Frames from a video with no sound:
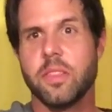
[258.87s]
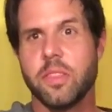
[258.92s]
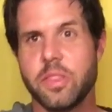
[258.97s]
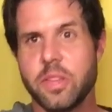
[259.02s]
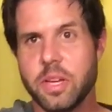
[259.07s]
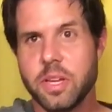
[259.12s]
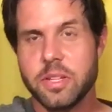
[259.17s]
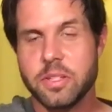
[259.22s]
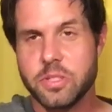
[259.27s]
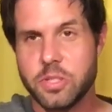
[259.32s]

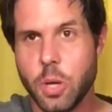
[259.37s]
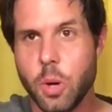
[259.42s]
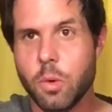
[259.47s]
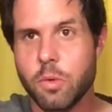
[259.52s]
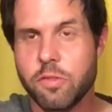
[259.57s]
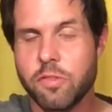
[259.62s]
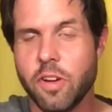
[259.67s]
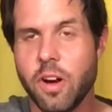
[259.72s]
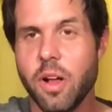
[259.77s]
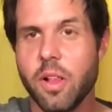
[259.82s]
the
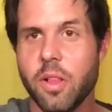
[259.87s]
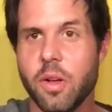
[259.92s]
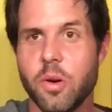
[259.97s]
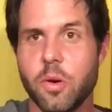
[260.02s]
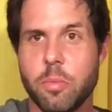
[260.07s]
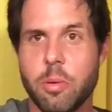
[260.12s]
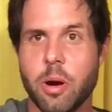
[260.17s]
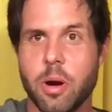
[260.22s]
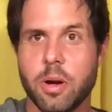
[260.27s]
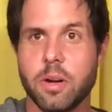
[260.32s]
don't
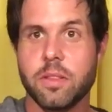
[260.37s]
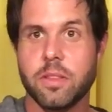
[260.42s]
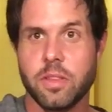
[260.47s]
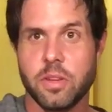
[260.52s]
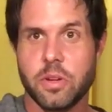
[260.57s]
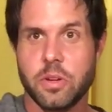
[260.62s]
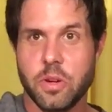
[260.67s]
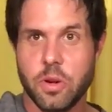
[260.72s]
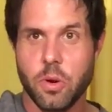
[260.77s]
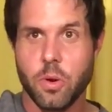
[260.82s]
follow part,
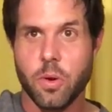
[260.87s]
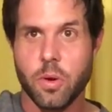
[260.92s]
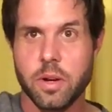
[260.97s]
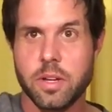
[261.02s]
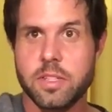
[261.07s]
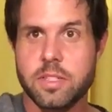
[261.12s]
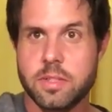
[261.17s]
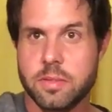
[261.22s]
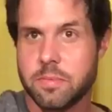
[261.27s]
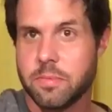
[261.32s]
the
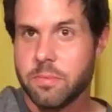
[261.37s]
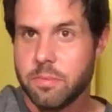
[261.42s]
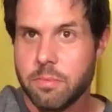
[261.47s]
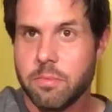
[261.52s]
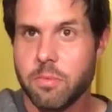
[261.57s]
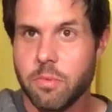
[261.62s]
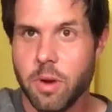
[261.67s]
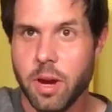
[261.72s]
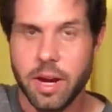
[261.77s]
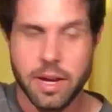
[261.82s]
chorus,
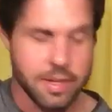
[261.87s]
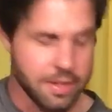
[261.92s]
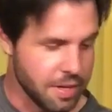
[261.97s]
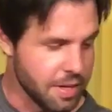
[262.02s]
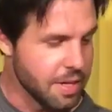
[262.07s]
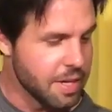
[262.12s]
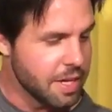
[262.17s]
right?